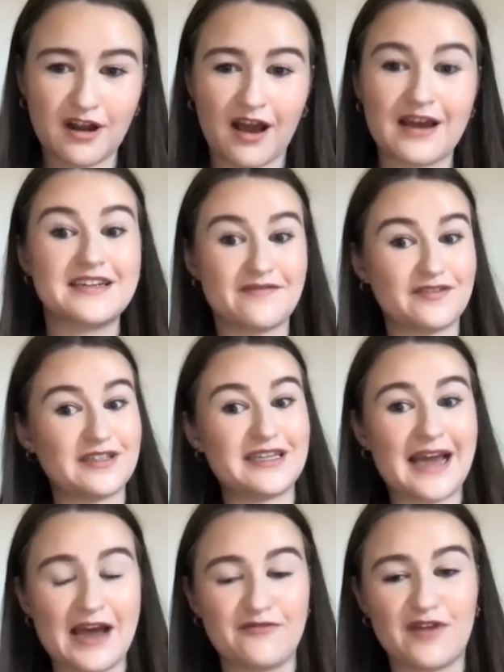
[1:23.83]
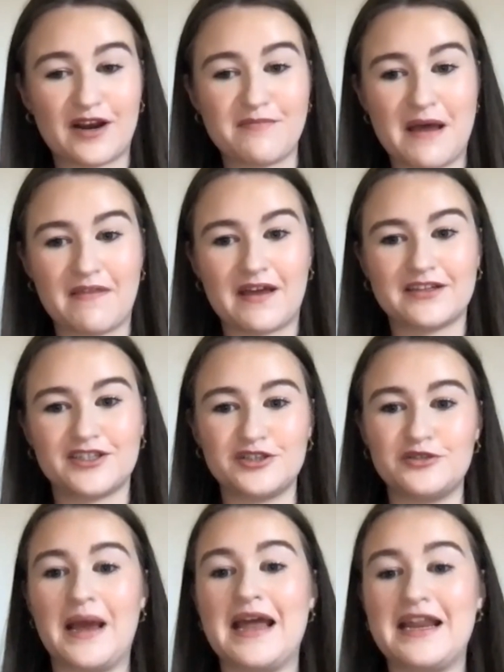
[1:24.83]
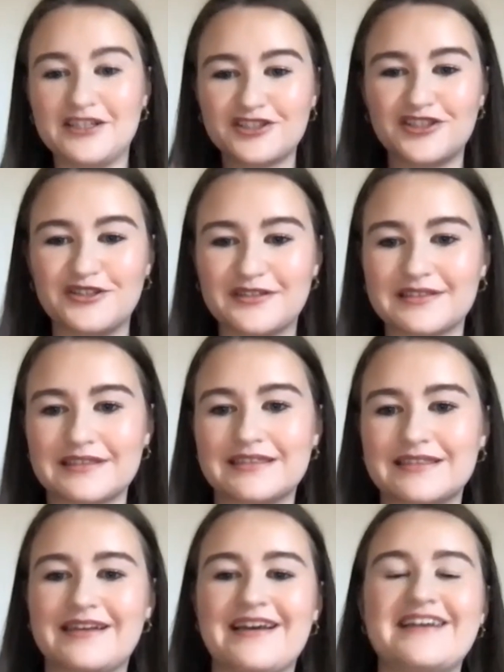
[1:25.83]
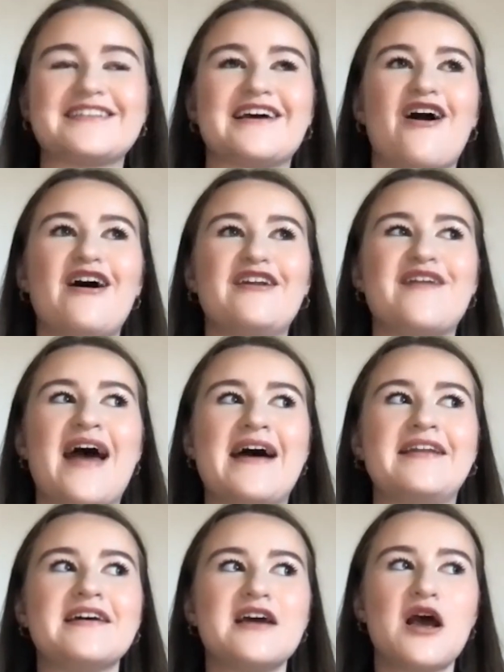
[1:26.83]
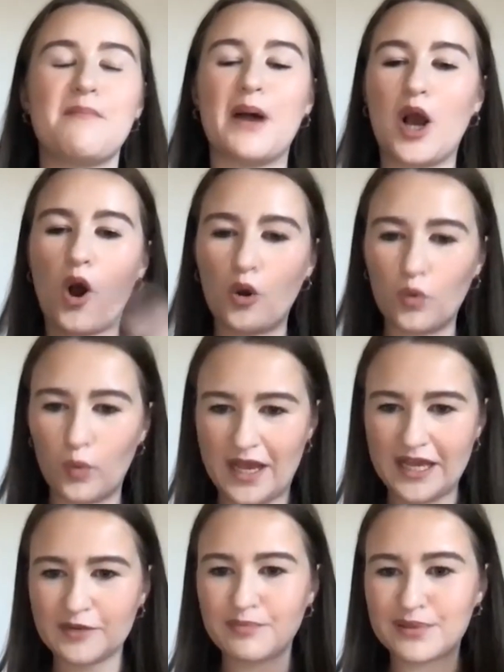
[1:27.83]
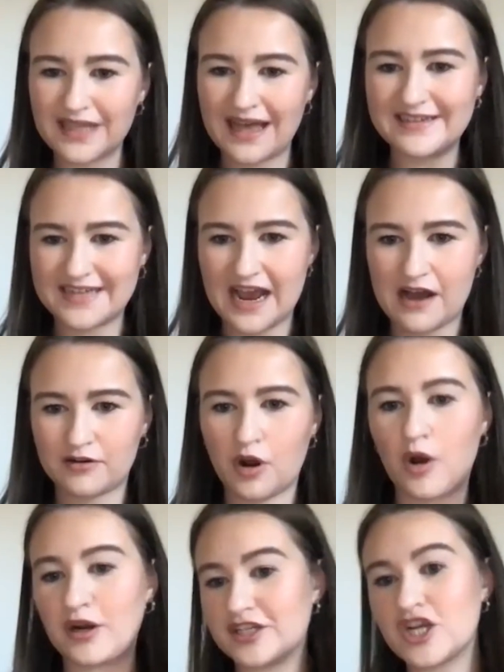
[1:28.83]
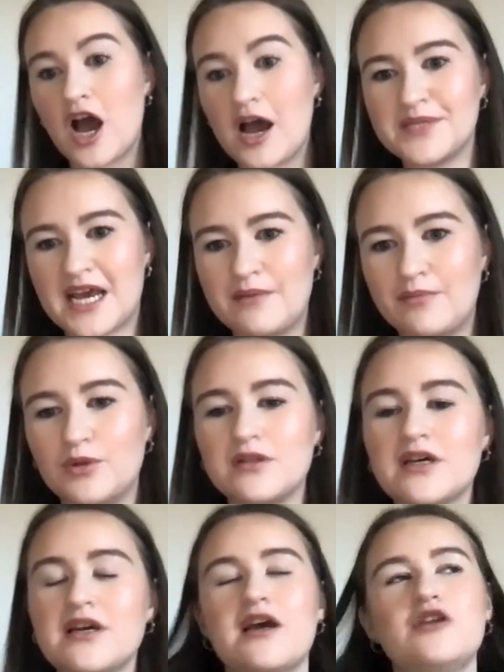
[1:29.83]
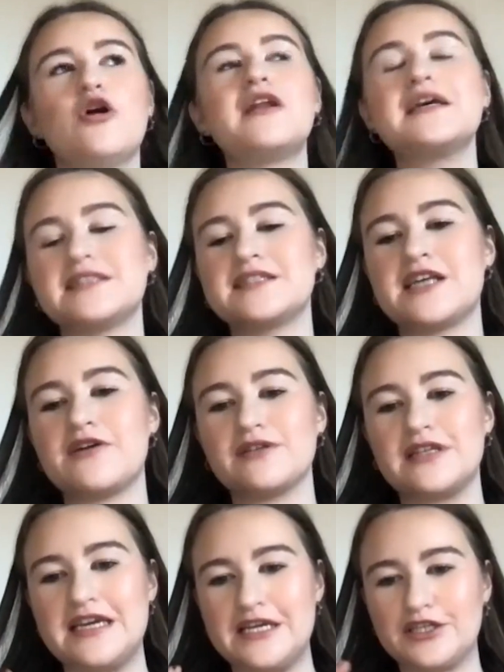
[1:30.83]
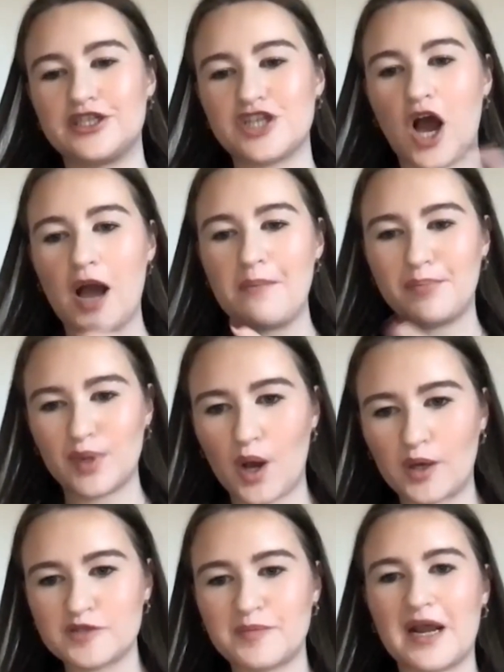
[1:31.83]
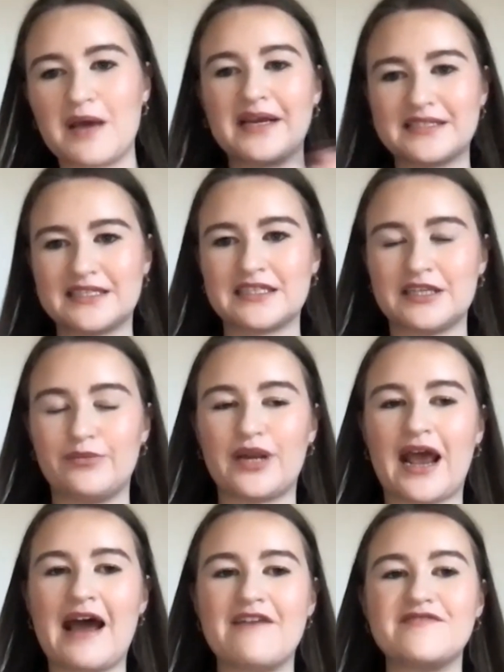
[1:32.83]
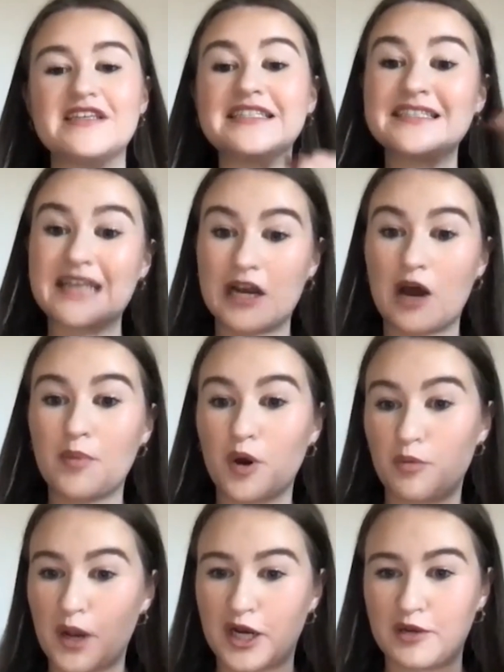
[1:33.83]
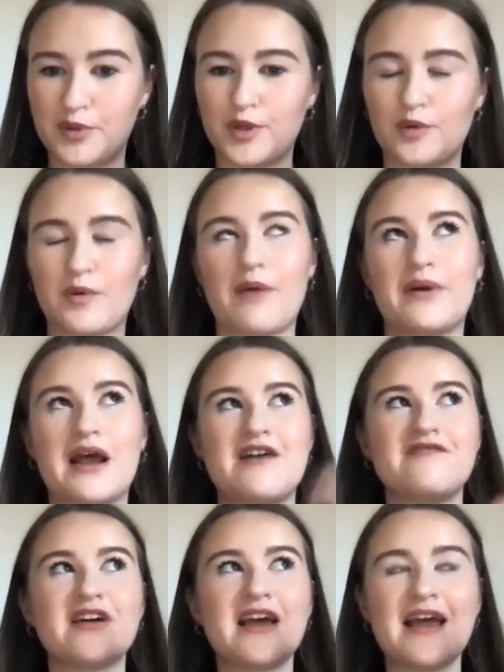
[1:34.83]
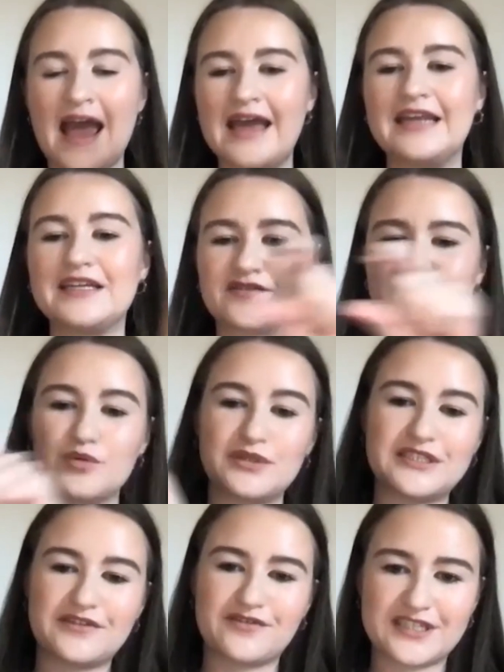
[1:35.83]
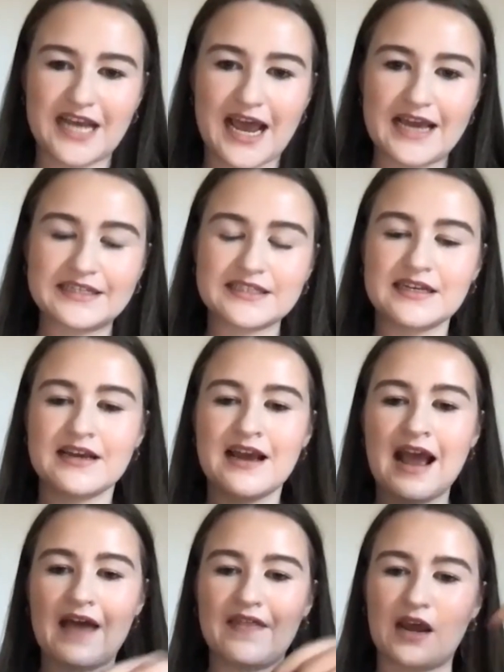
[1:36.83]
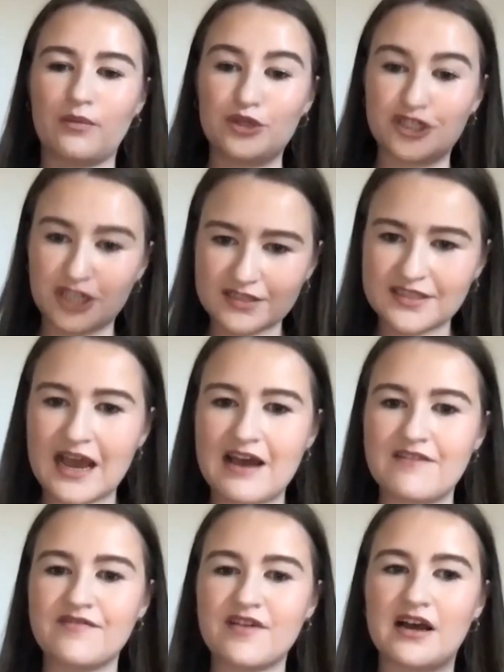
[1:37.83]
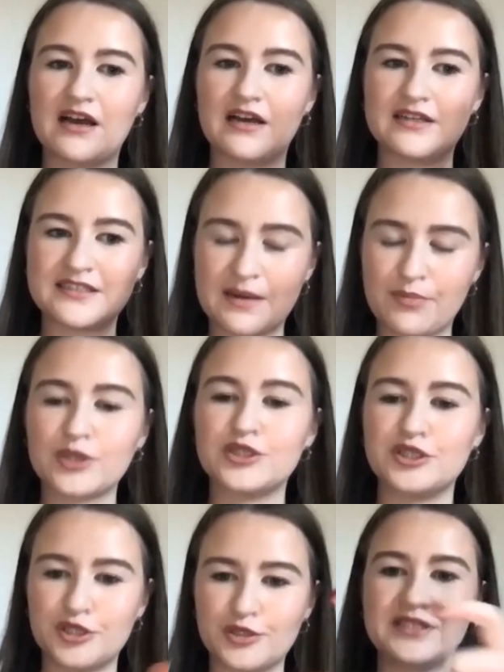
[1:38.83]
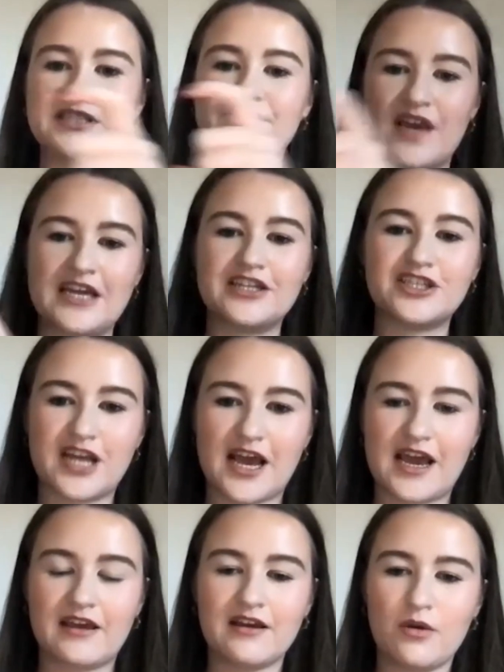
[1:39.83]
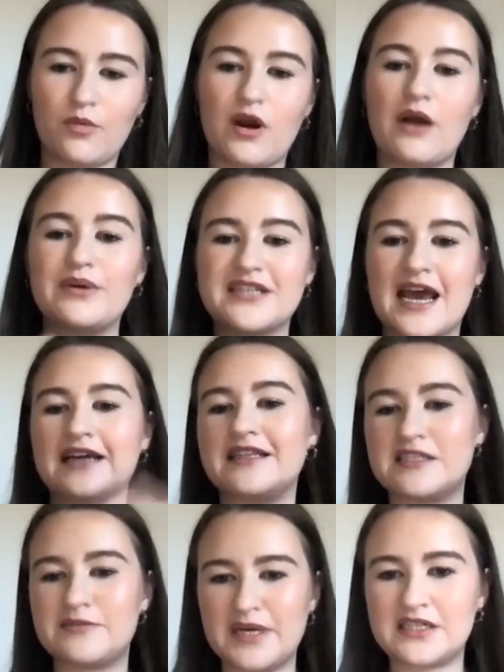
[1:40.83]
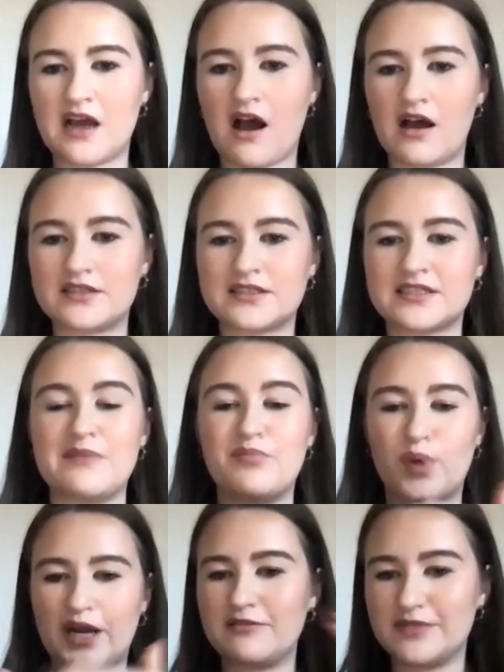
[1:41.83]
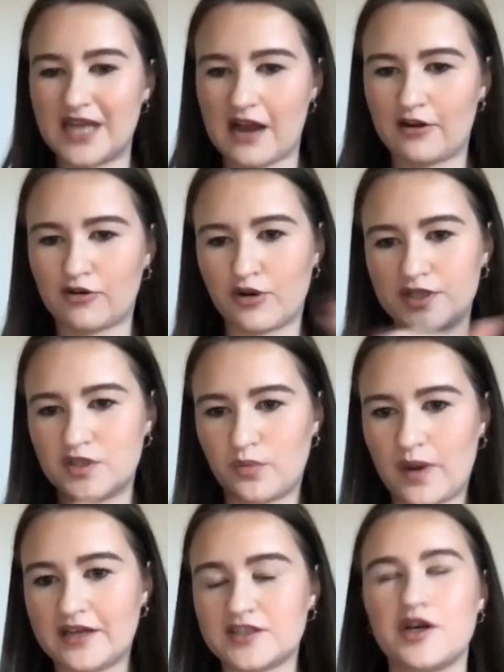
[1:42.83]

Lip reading: I definitely can recommend that to any students listening. Is I kind of had my whole week planned out on a timetable, not necessarily into time blocks, but I basically would have this set up on my computer where I would have headings for all the different days. And then I would just have a separate to-do list for each day where I would take these big tasks and break them down across the week.